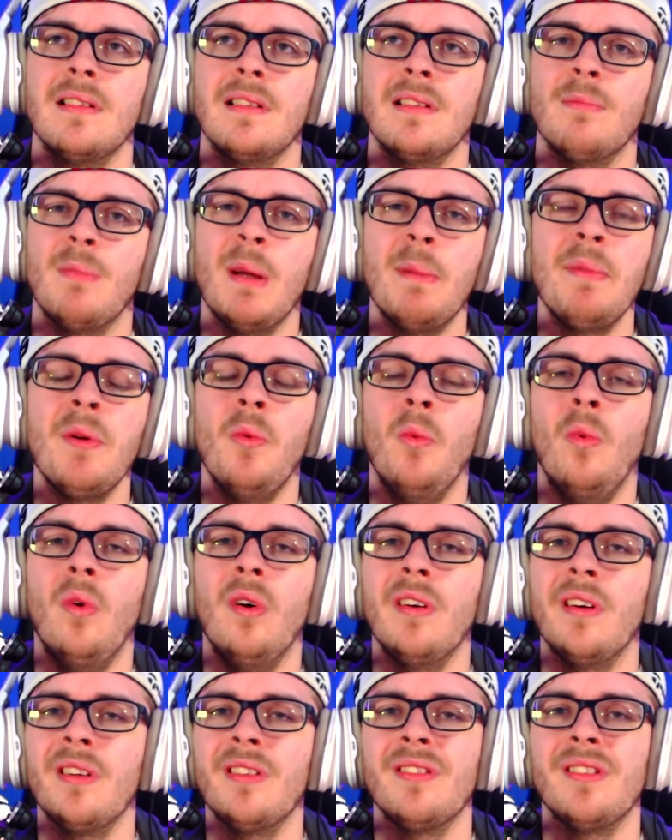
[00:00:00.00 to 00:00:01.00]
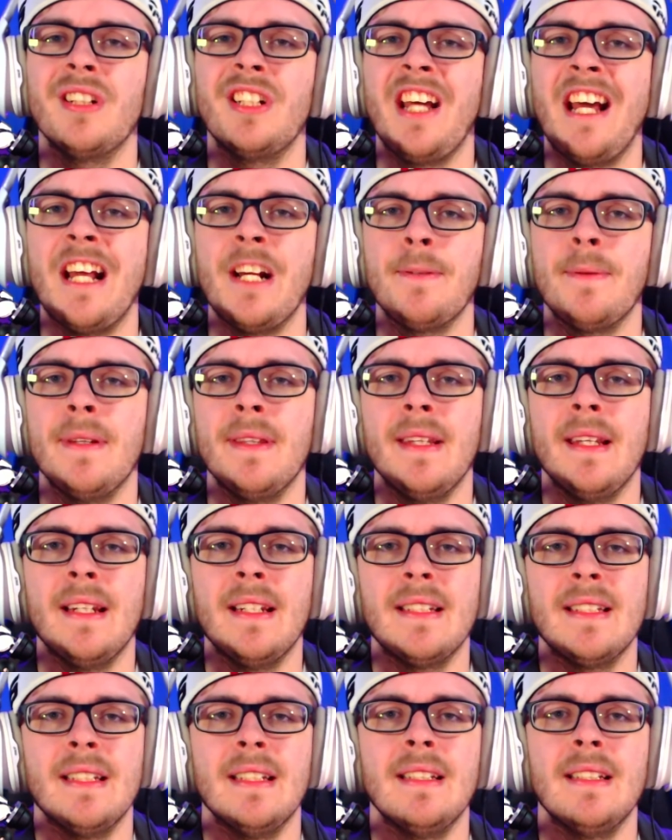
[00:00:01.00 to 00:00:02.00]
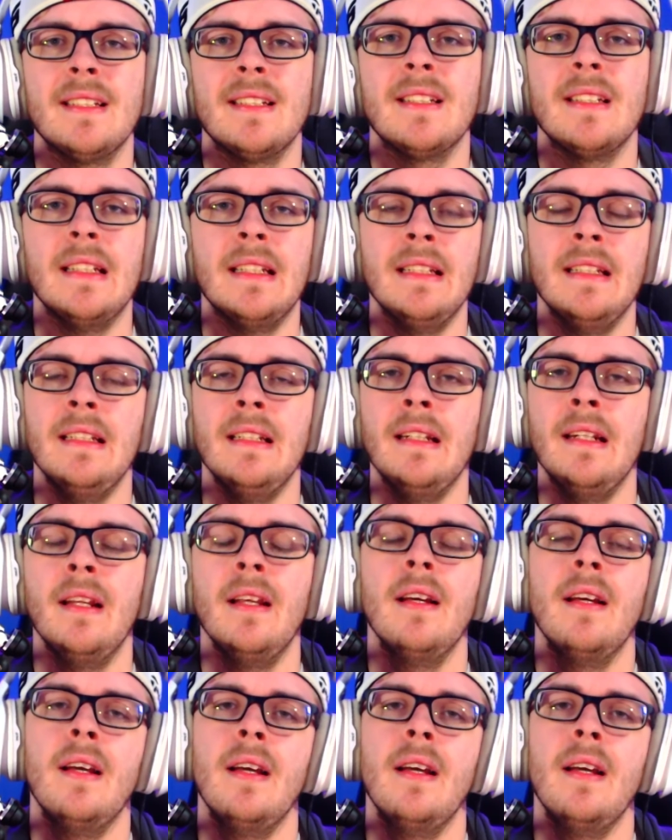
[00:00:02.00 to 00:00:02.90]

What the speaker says: might be one other attachment that assists in